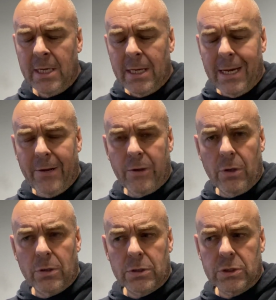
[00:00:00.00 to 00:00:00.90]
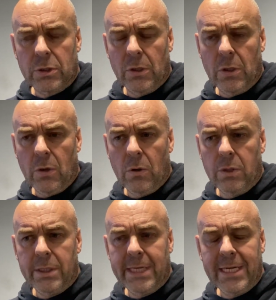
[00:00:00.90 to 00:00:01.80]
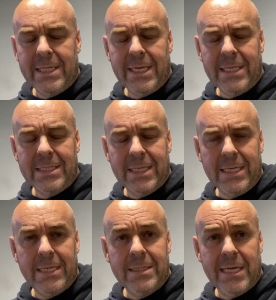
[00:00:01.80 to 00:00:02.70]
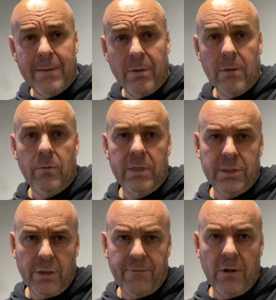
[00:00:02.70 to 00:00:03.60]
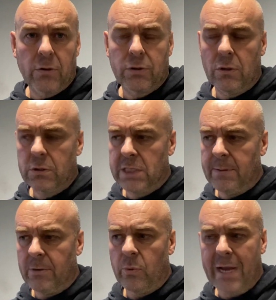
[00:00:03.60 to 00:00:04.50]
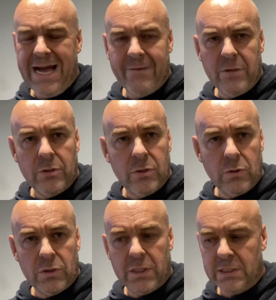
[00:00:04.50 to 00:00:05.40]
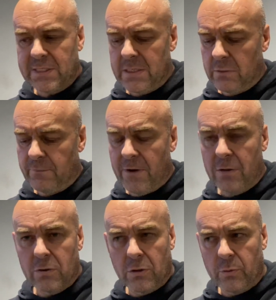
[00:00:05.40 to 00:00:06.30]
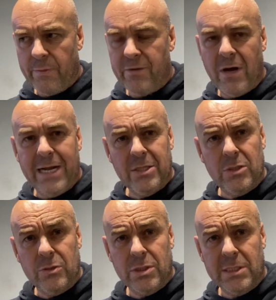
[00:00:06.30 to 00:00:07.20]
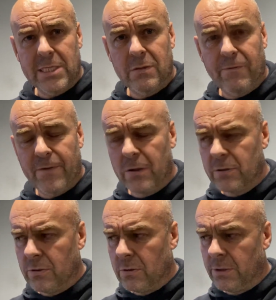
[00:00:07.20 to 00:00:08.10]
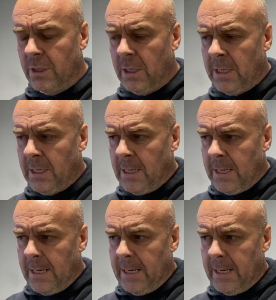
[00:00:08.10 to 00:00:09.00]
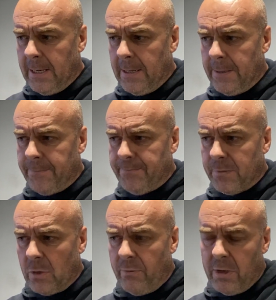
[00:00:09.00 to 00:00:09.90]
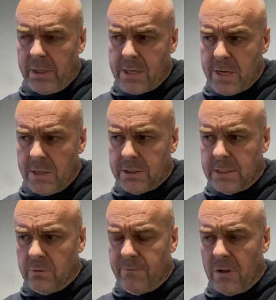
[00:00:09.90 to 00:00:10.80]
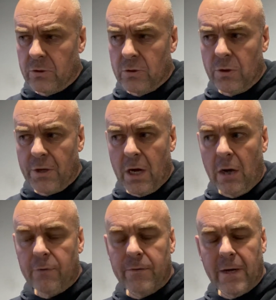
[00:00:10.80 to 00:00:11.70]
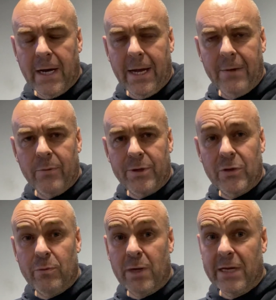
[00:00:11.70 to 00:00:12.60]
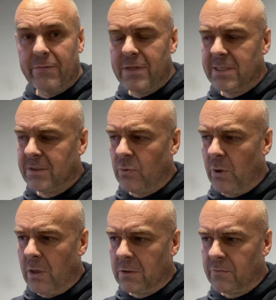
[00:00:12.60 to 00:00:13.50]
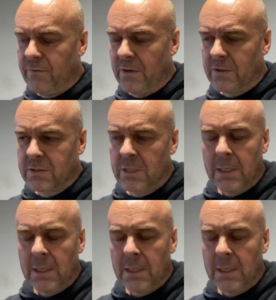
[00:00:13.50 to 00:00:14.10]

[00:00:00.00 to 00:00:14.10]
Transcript: and also all the DTC table, which are the fault code table. We haven't touched a single fault code. We've not had to touch a single fault code. No, we've not had to turn a single fault code off, and we do believe this is a world's first.